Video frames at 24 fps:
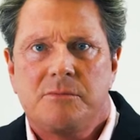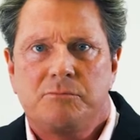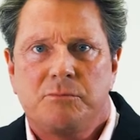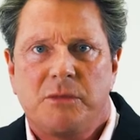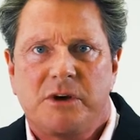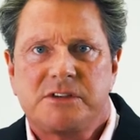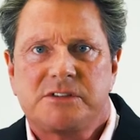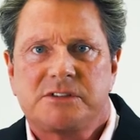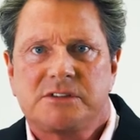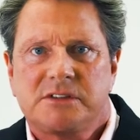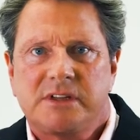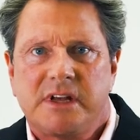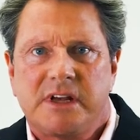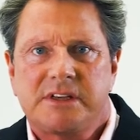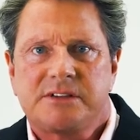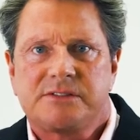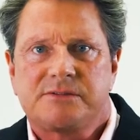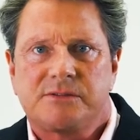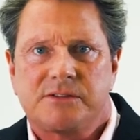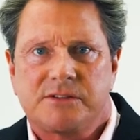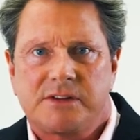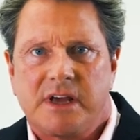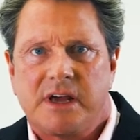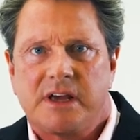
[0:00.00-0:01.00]
much less
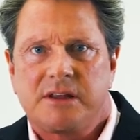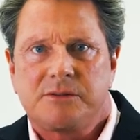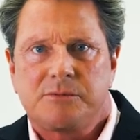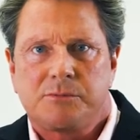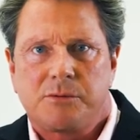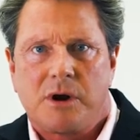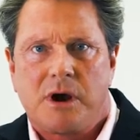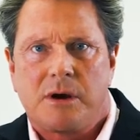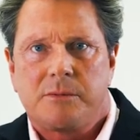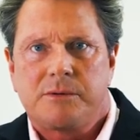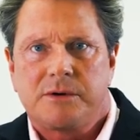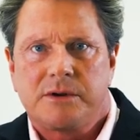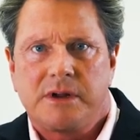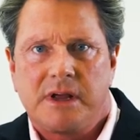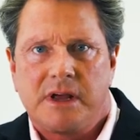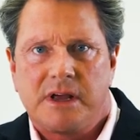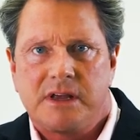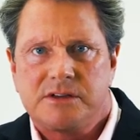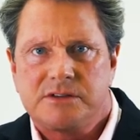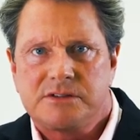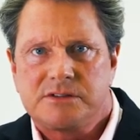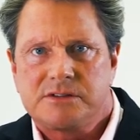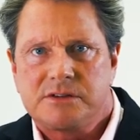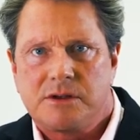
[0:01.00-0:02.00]
for that property
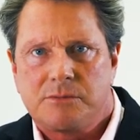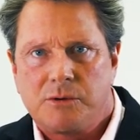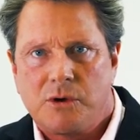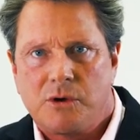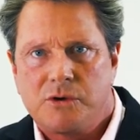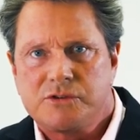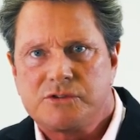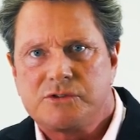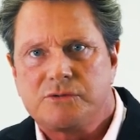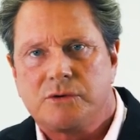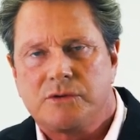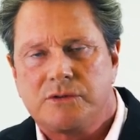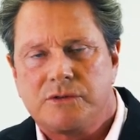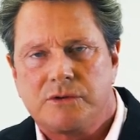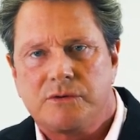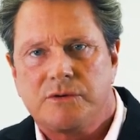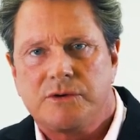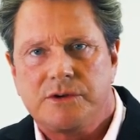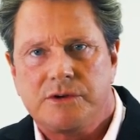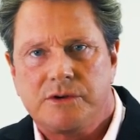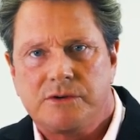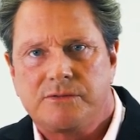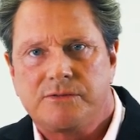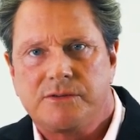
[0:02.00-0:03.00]
as opposed to a
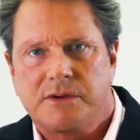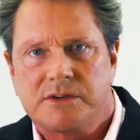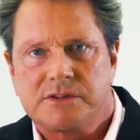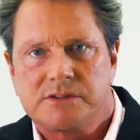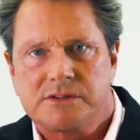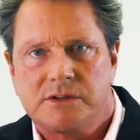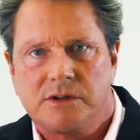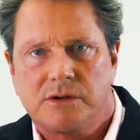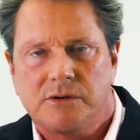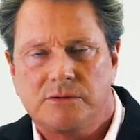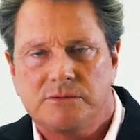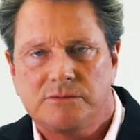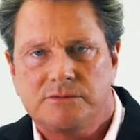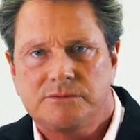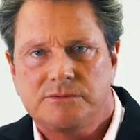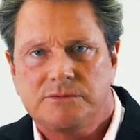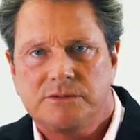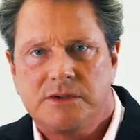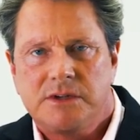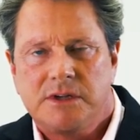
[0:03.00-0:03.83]
thirty-year fixed loan.